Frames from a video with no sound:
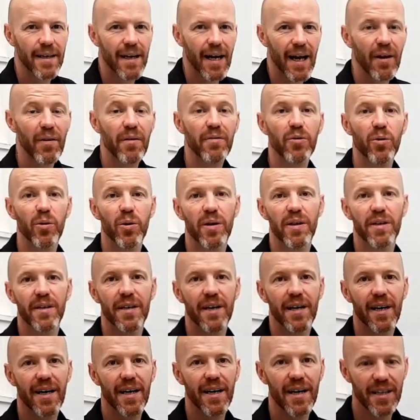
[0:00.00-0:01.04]
Hello everyone,
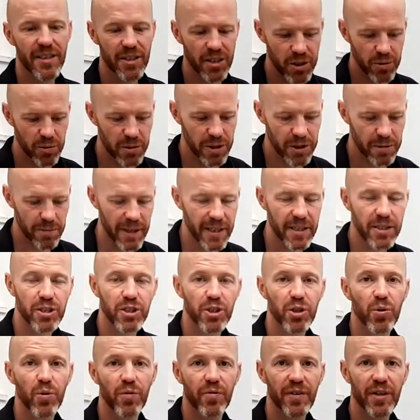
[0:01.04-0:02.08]
I just wanted to make a
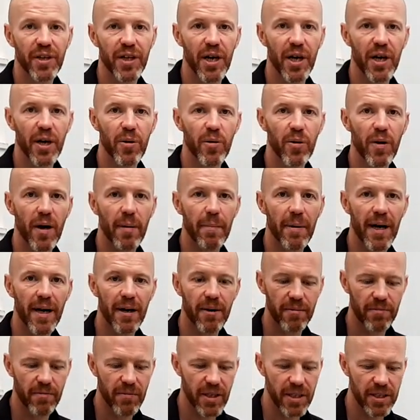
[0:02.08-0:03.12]
short video
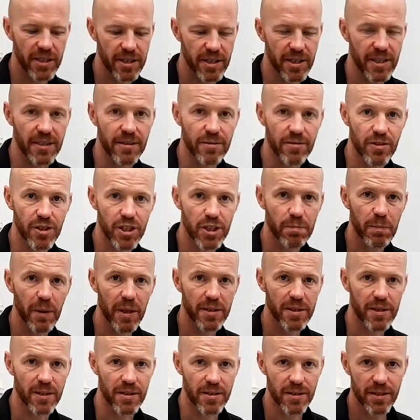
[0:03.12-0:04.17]
about these things,
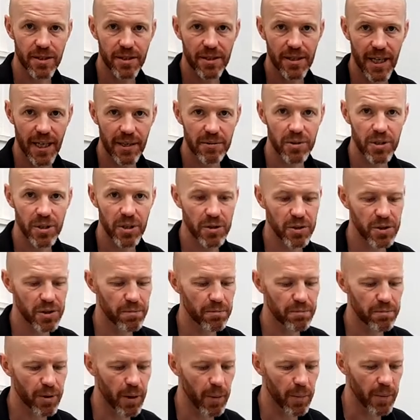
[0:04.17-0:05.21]
spot-ons and how to use
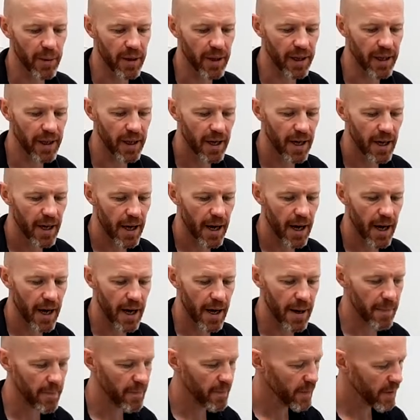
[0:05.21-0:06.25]
them properly.
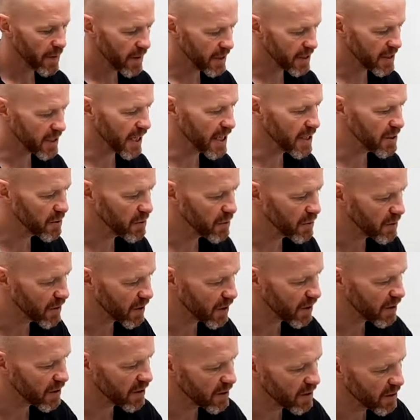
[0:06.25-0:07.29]
Um, this case we've
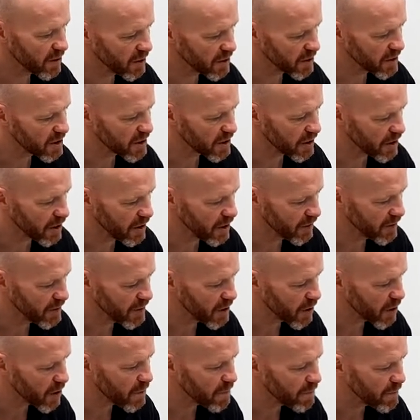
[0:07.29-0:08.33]
got Lorna's lovely
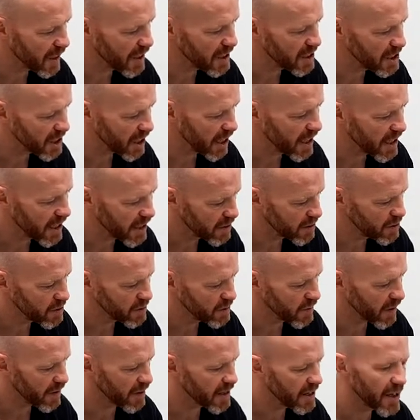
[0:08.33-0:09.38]
dog Benji here who's
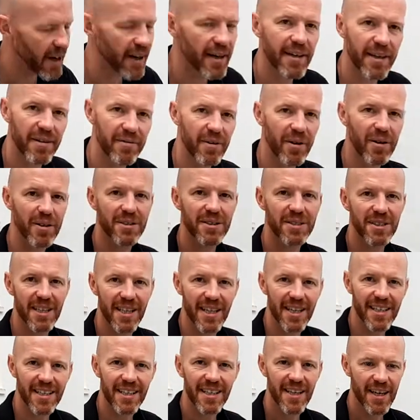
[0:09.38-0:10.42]
very kindly
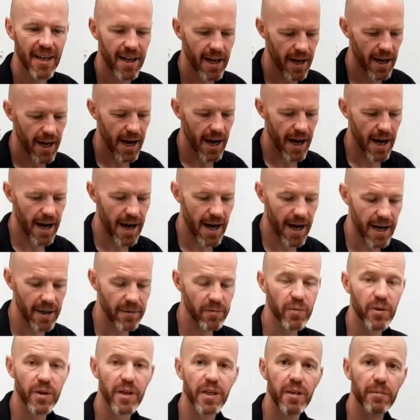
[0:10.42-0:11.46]
volunteered uh,
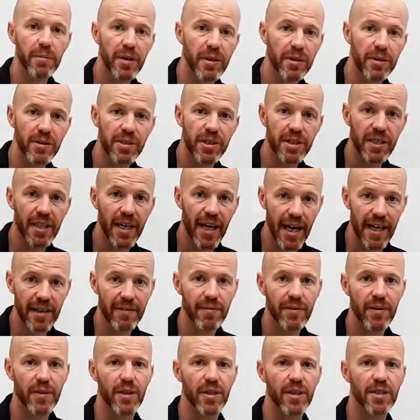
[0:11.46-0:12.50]
and we're going to be using
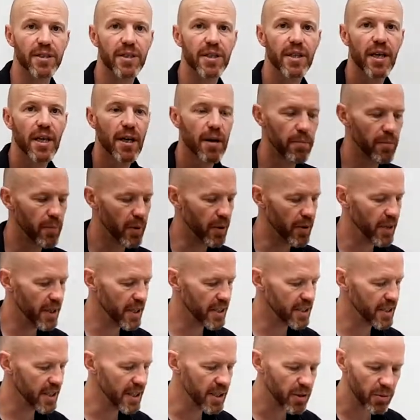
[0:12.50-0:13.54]
Advocate but
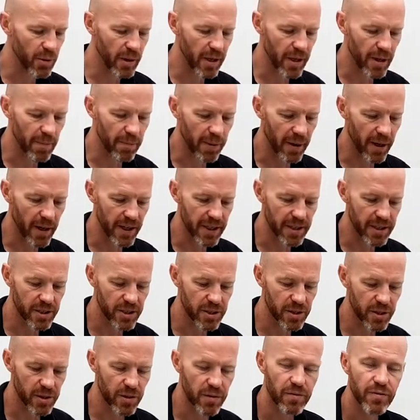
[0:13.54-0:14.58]
this equally applies
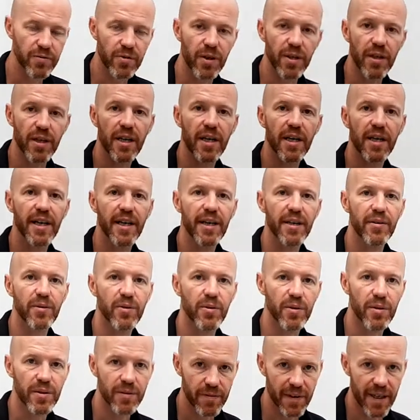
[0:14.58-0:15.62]
to Frontline
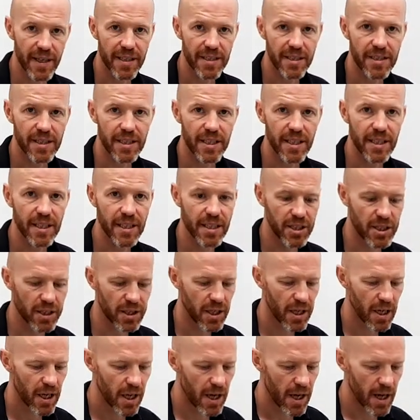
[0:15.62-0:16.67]
or Advantage
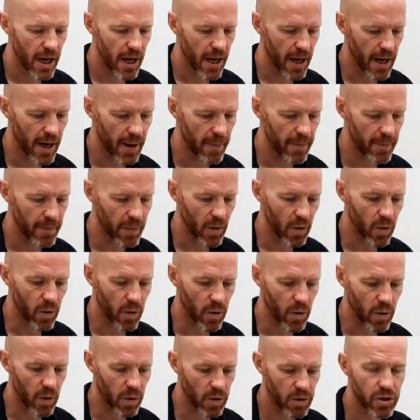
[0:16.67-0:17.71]
um,
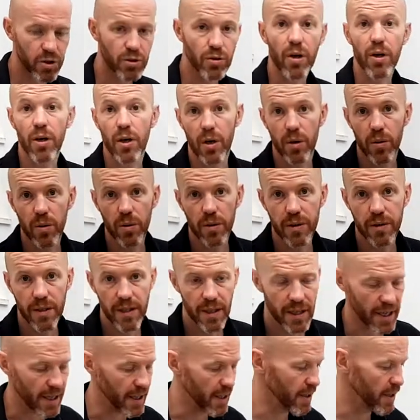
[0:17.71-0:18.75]
or Stronghold,
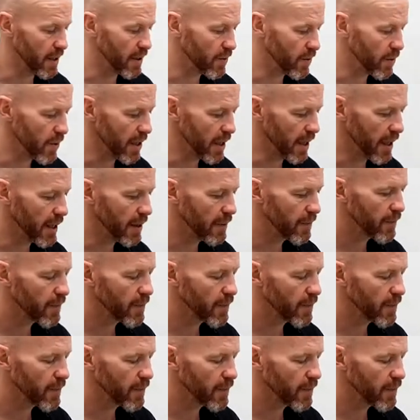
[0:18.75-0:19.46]
anything really.